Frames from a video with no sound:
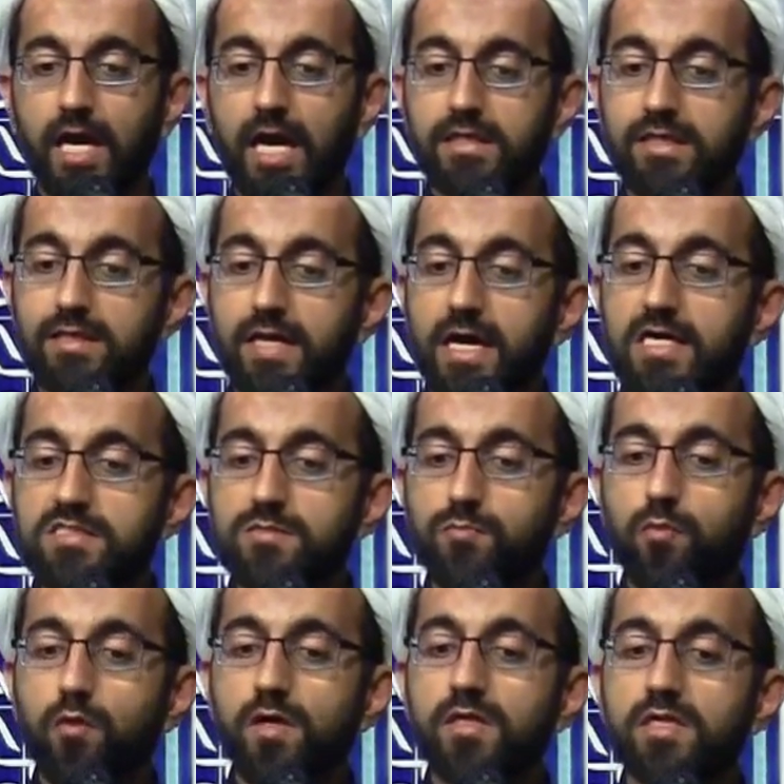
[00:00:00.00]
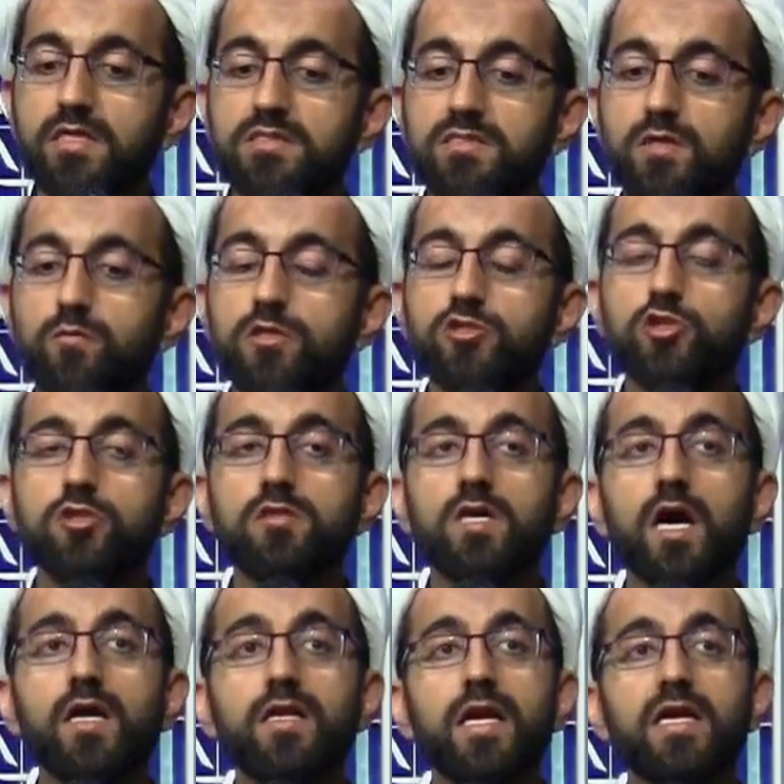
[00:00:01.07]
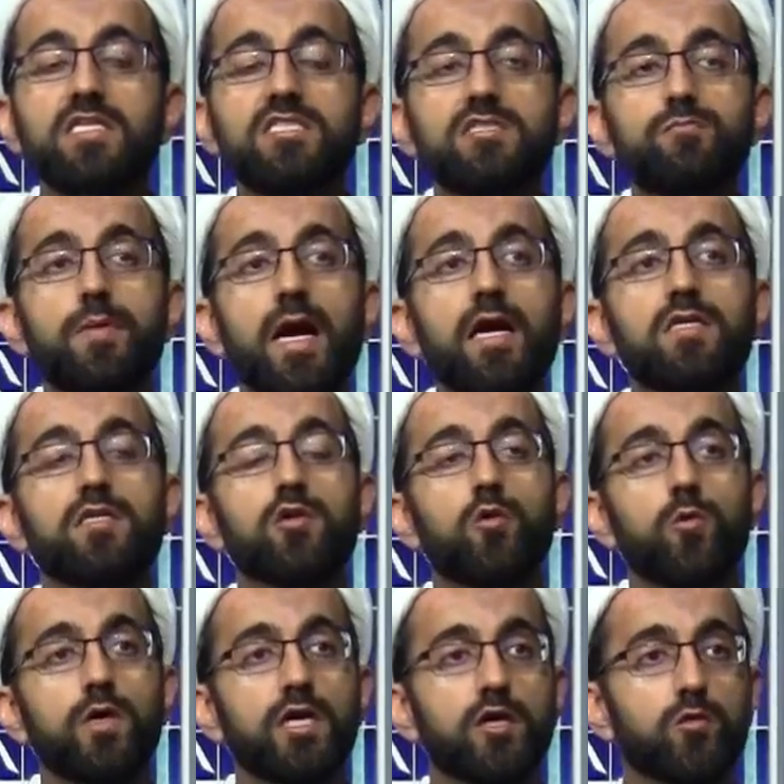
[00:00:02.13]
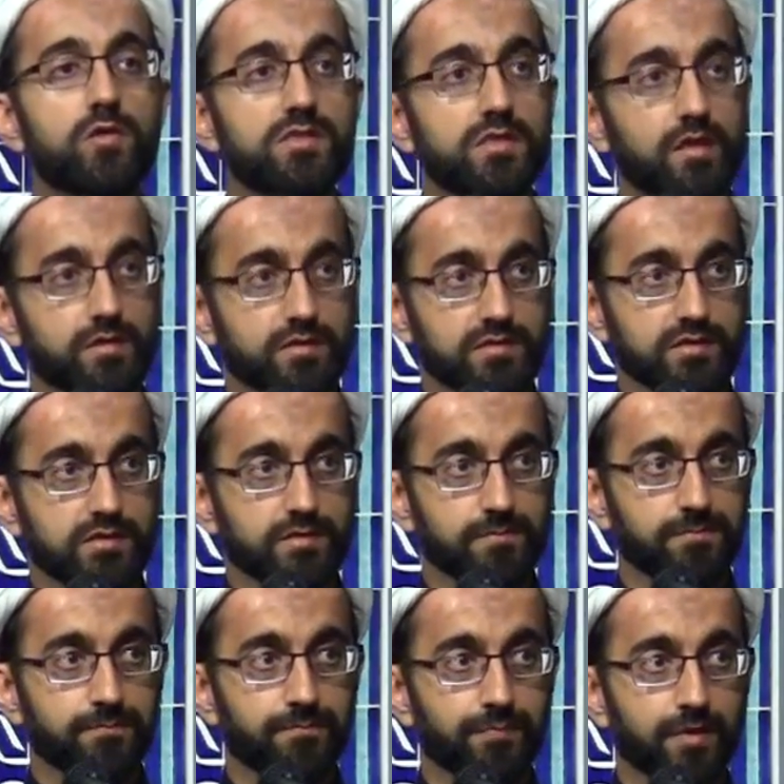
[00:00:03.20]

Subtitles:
And the last point is that we should not expect quick results.